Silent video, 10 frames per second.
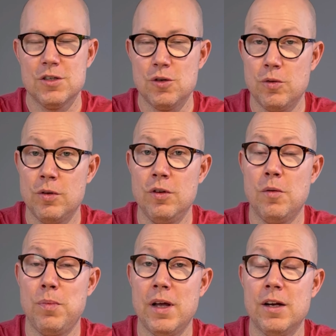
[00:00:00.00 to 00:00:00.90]
So
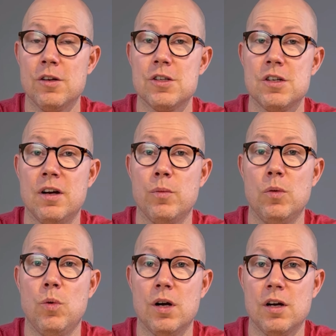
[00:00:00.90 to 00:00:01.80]
you're planning on starting
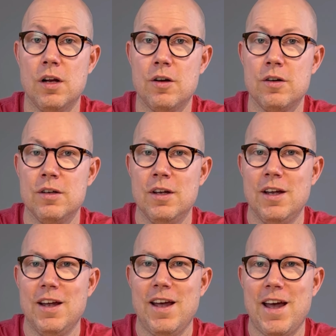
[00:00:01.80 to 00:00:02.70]
with watercolor,
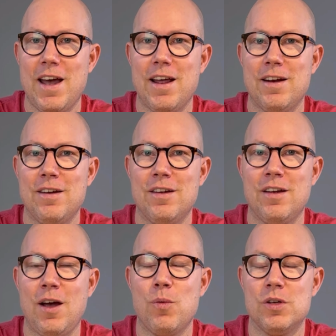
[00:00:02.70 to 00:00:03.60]
and
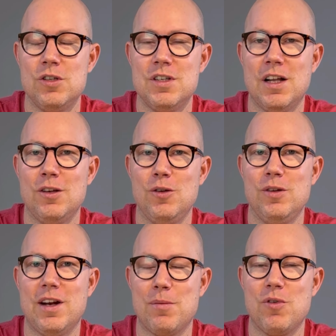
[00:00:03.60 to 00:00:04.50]
I want to tell you
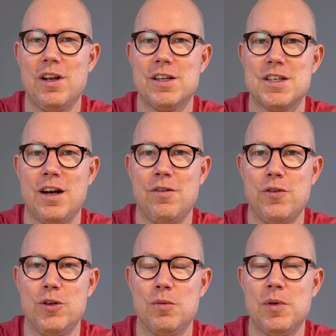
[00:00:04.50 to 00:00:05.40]
that I'm really excited
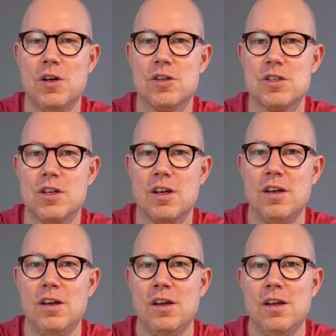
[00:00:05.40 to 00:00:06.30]
for you because
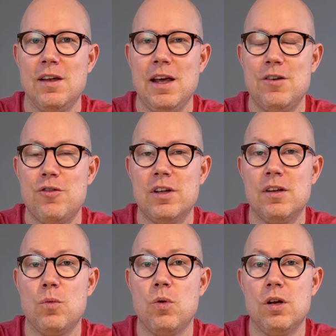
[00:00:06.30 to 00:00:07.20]
entering
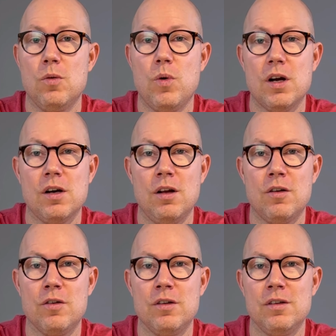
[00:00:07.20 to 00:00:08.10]
the world of
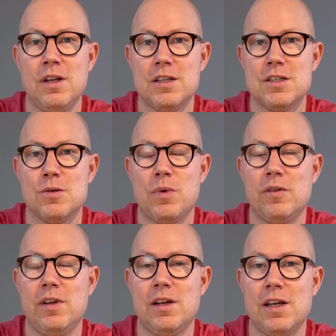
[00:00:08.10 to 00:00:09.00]
watercolor, that's one
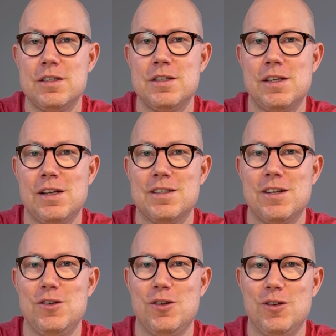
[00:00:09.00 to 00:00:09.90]
of the nicest things
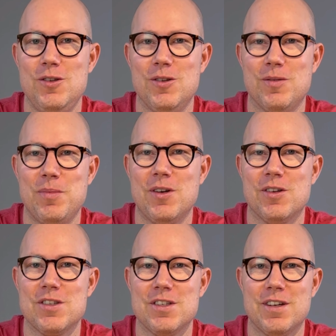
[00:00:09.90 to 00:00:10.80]
that you could do
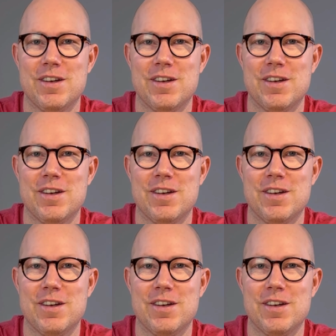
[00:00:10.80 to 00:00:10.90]
because